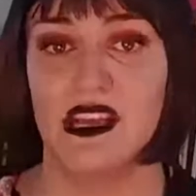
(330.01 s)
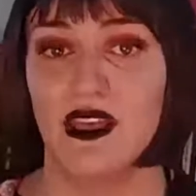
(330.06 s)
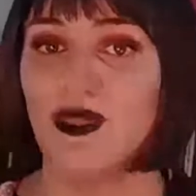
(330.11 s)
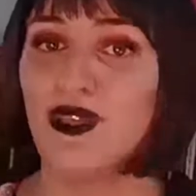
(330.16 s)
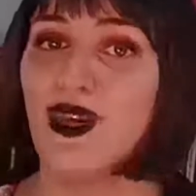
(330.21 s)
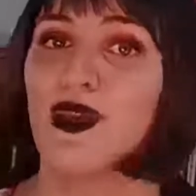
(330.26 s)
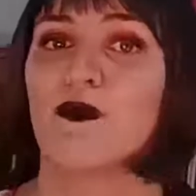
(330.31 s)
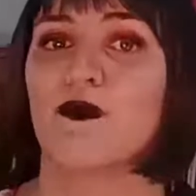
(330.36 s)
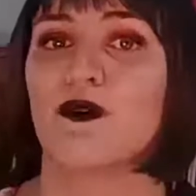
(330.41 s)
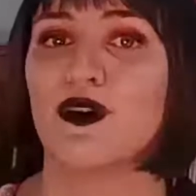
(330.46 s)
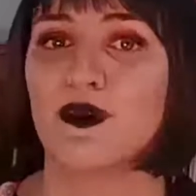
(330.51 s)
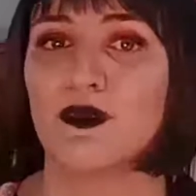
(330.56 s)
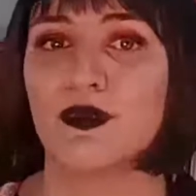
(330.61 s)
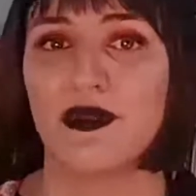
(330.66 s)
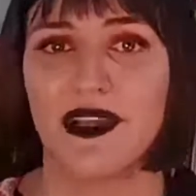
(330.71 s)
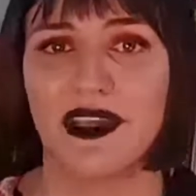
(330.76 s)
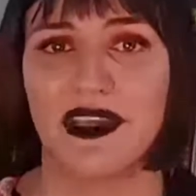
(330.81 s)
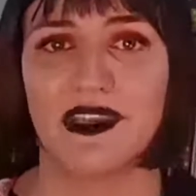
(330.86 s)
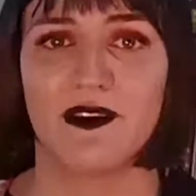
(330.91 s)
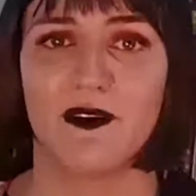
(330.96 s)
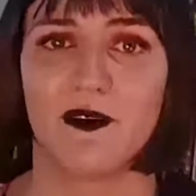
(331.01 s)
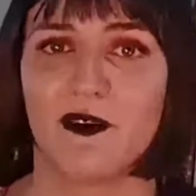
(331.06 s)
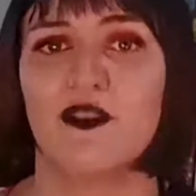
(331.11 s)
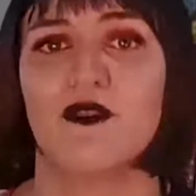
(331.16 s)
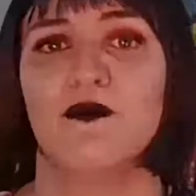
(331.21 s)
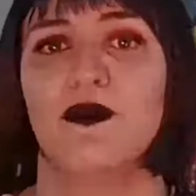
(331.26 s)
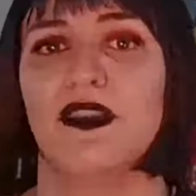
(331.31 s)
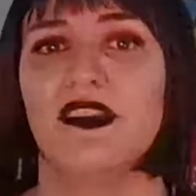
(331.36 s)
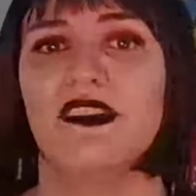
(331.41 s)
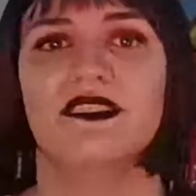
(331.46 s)
their role-playing
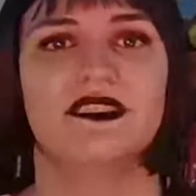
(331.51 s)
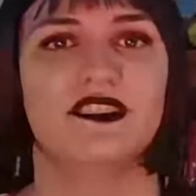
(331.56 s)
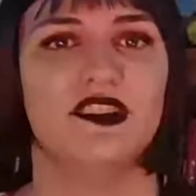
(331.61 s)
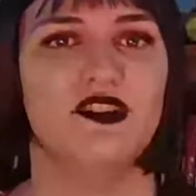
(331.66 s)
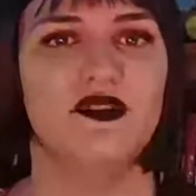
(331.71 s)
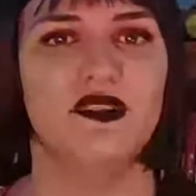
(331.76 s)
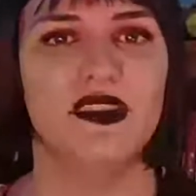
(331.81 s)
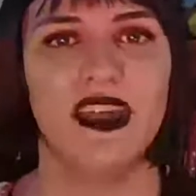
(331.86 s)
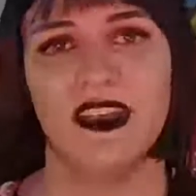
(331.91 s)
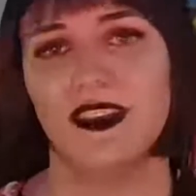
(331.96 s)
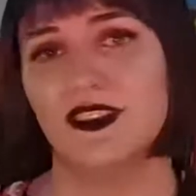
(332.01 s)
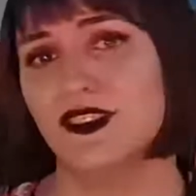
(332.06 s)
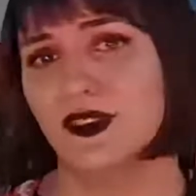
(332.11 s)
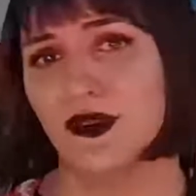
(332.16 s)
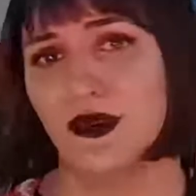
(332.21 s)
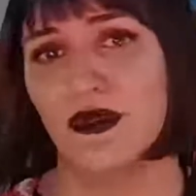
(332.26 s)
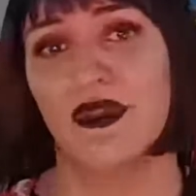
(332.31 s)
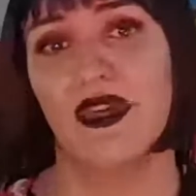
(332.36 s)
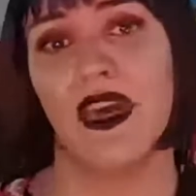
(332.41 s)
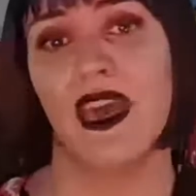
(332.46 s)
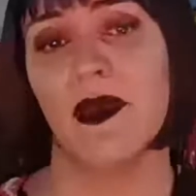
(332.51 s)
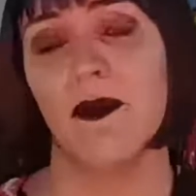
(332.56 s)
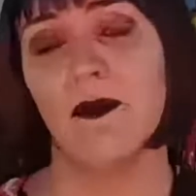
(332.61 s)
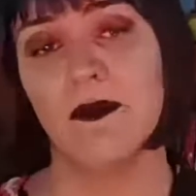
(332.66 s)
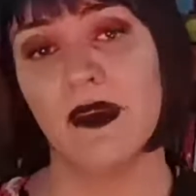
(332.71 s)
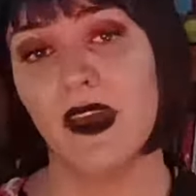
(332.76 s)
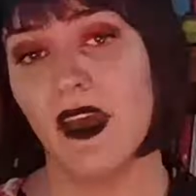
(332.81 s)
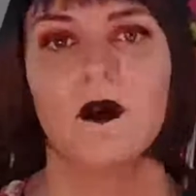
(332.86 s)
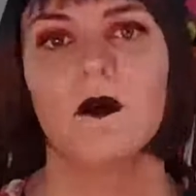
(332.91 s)
group is unique to them.